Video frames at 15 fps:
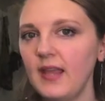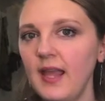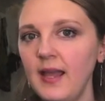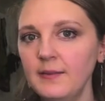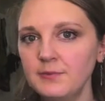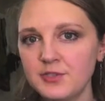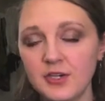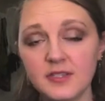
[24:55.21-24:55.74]

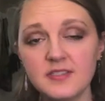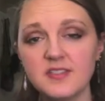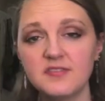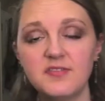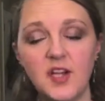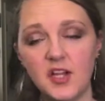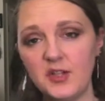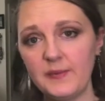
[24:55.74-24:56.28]
I'm trying to
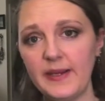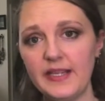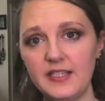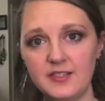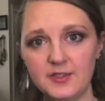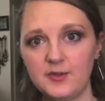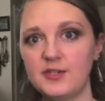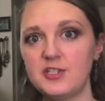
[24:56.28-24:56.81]
follow my
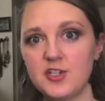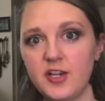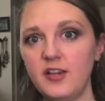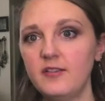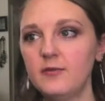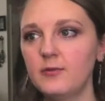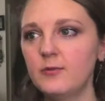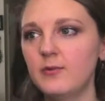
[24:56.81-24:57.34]

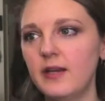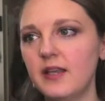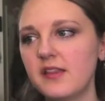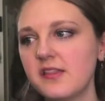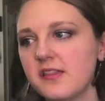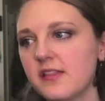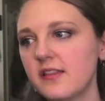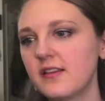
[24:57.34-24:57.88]
intuition
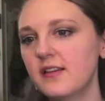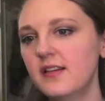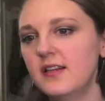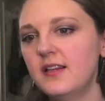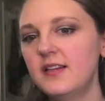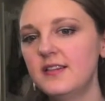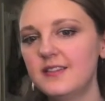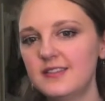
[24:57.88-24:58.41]
with
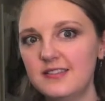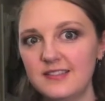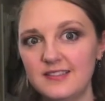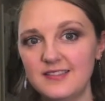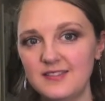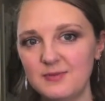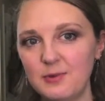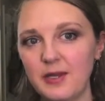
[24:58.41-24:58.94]

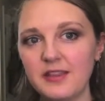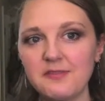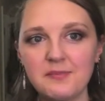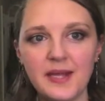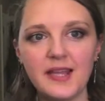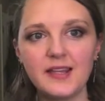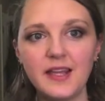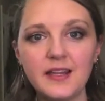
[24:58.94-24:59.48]

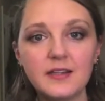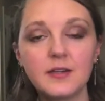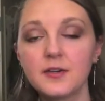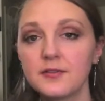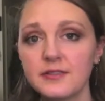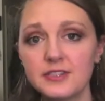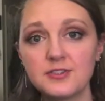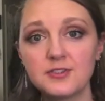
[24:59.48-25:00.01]
my like career